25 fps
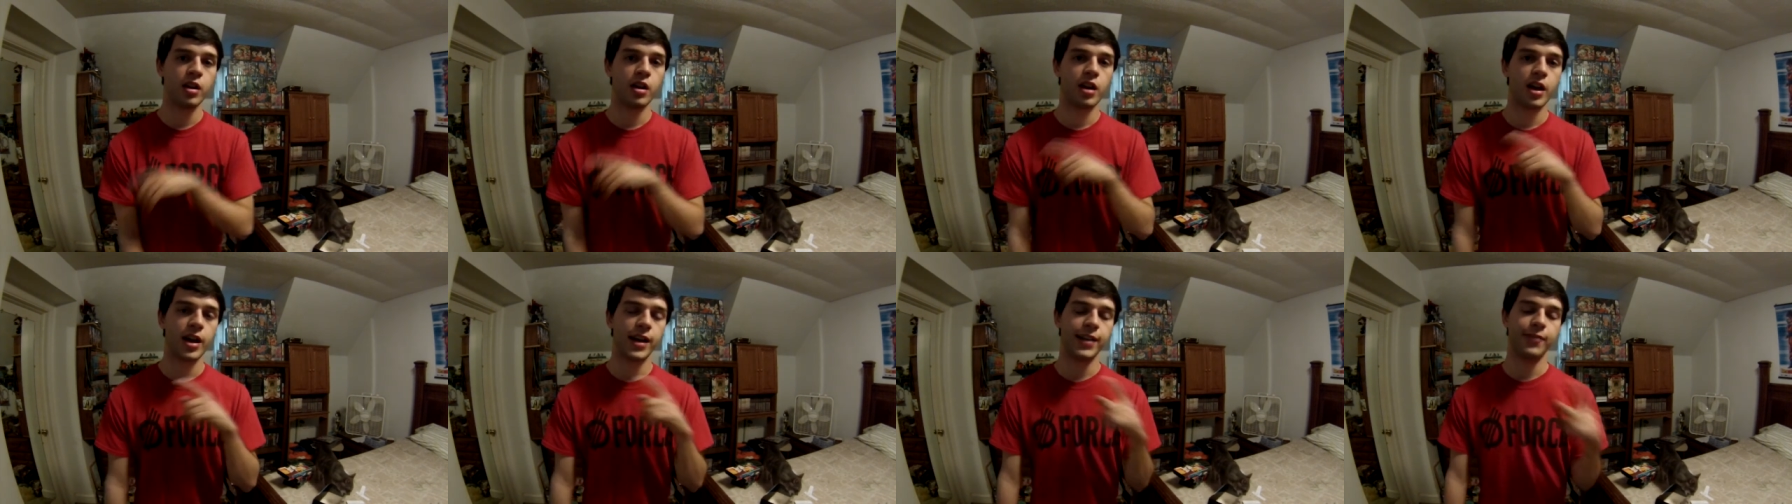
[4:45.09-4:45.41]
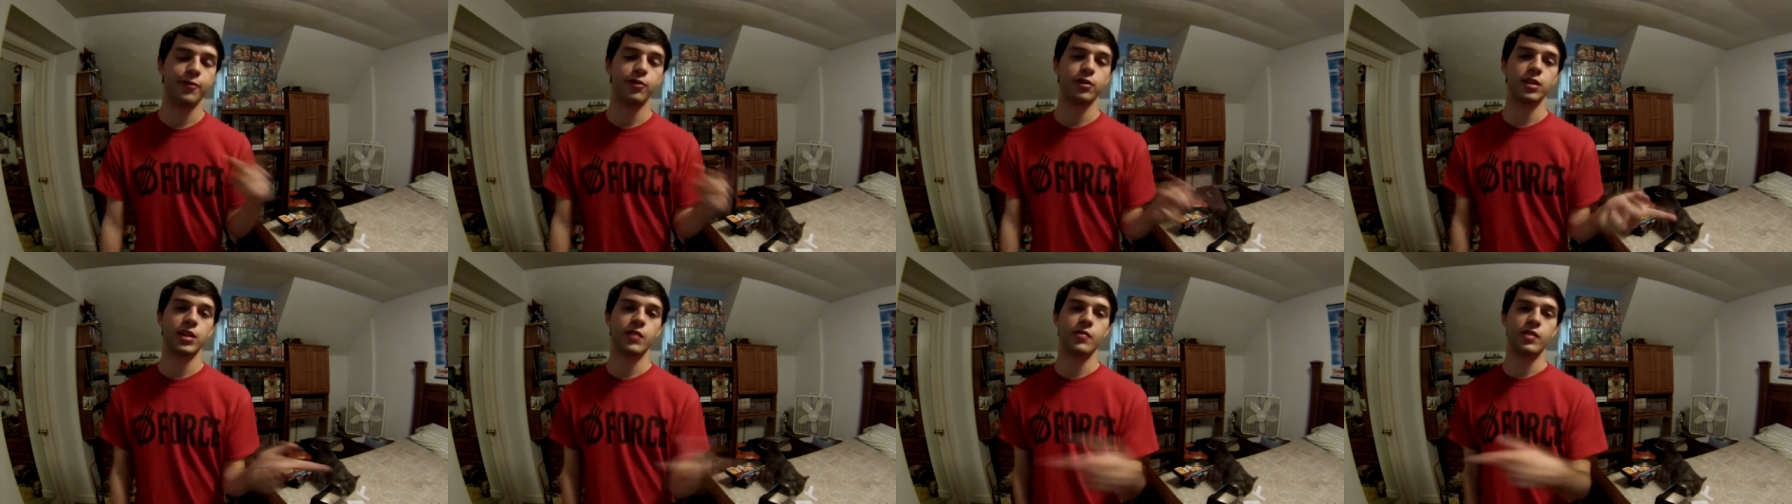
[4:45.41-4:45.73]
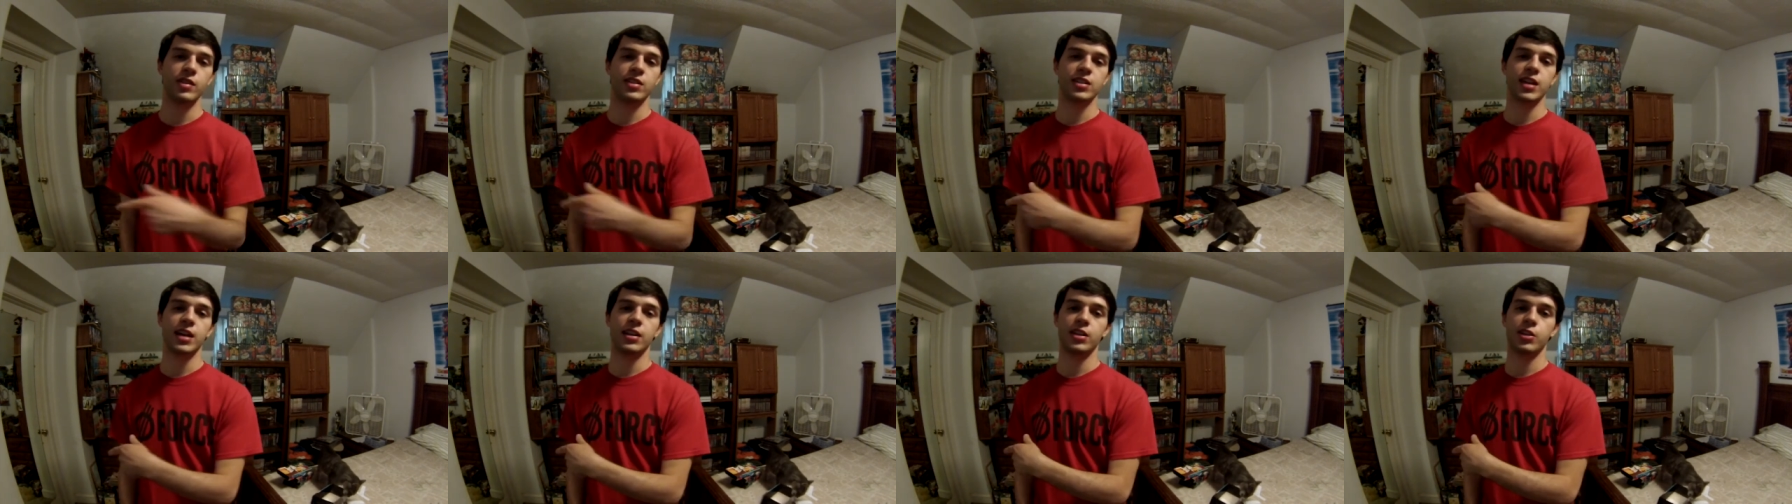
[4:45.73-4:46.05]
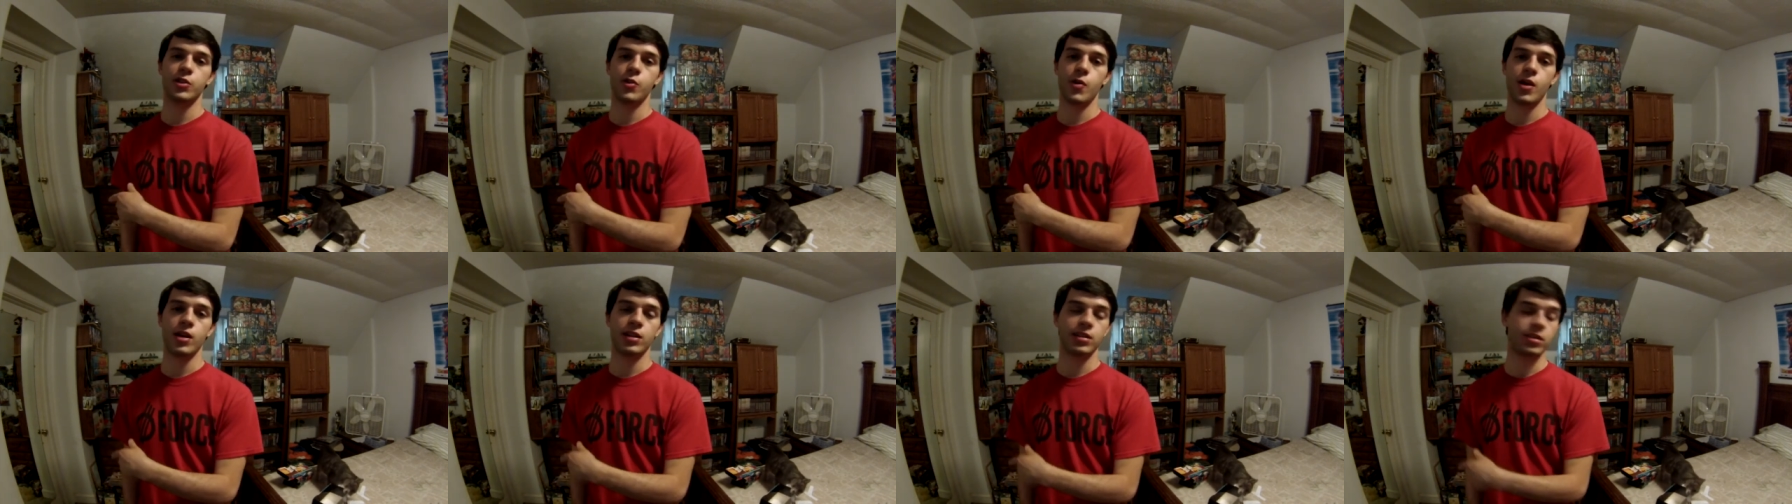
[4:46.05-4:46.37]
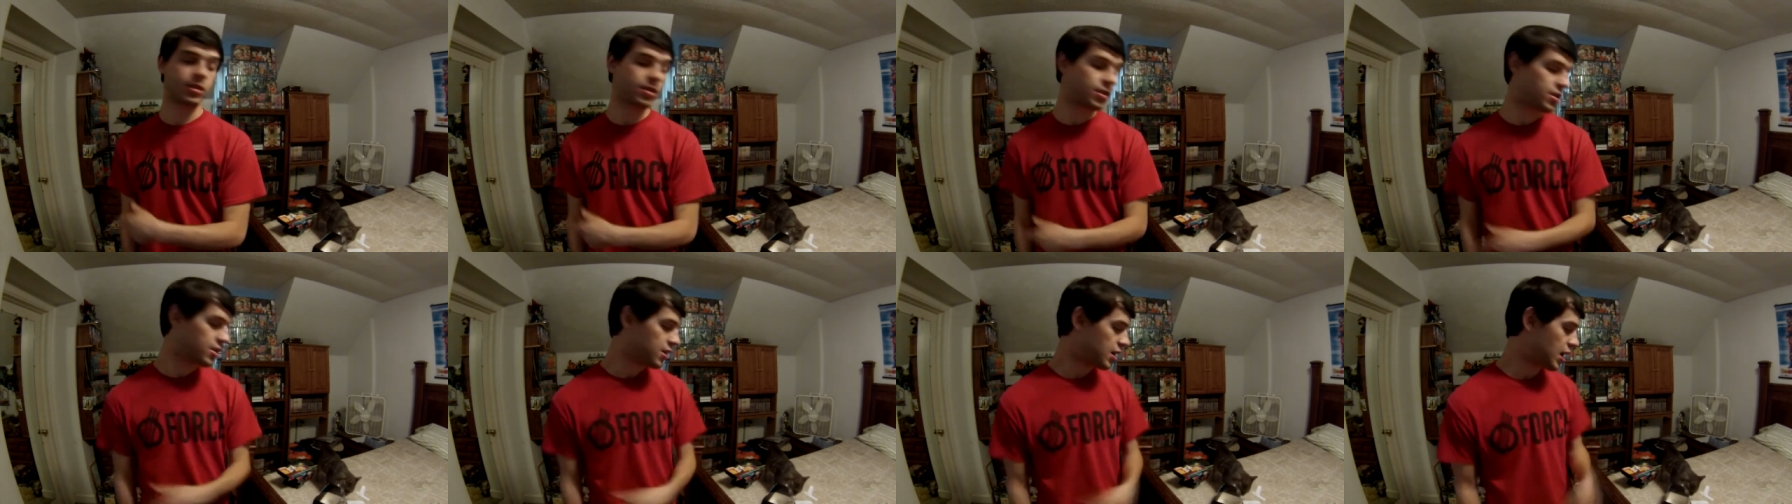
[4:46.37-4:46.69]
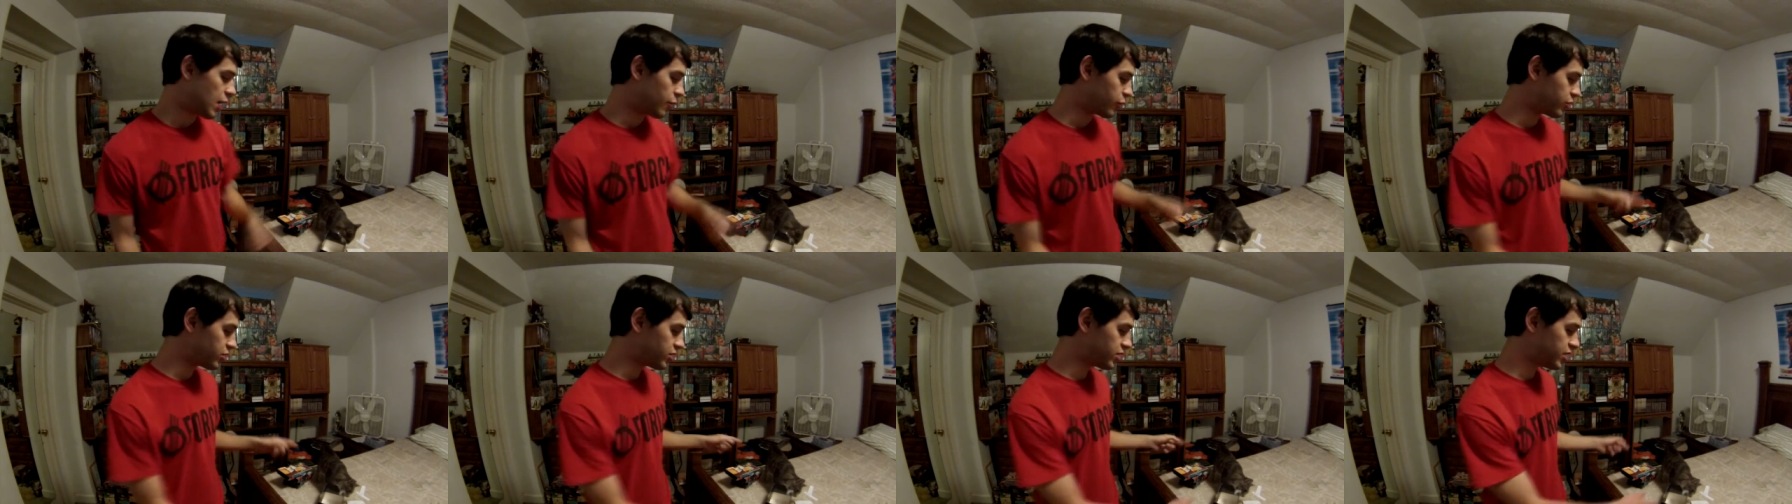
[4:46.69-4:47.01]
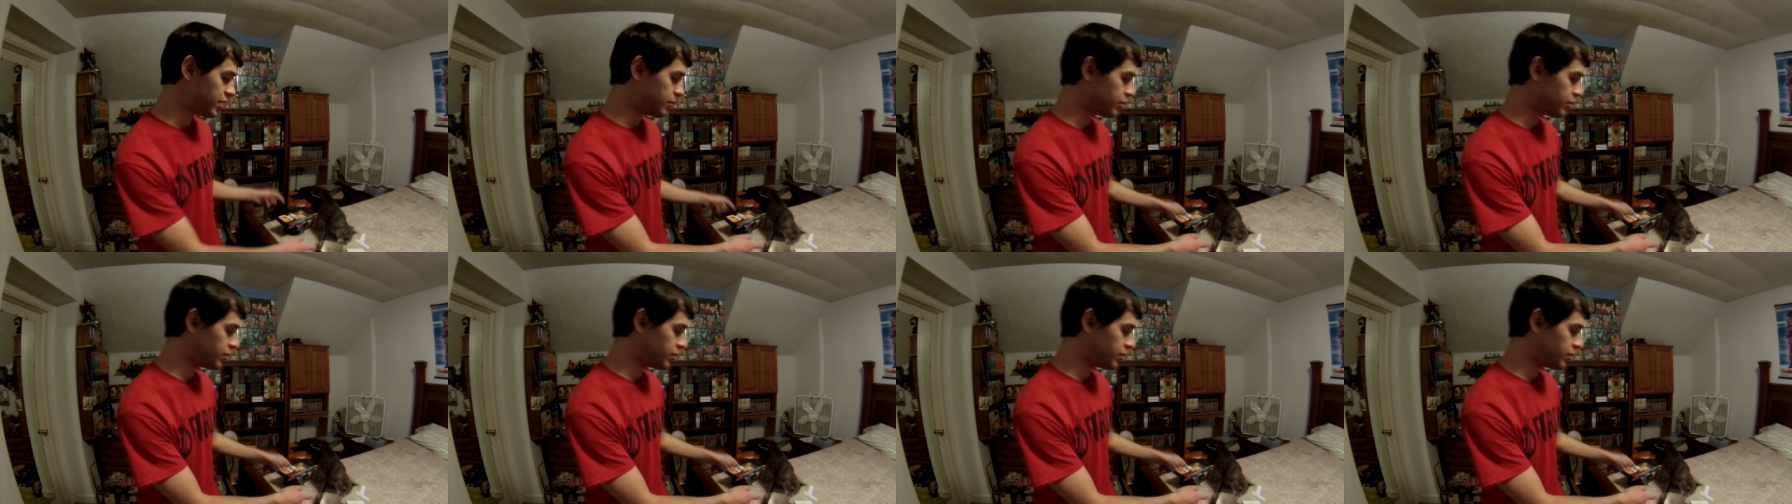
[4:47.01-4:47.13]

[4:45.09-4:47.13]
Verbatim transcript: And if you live inside the U S, I will ship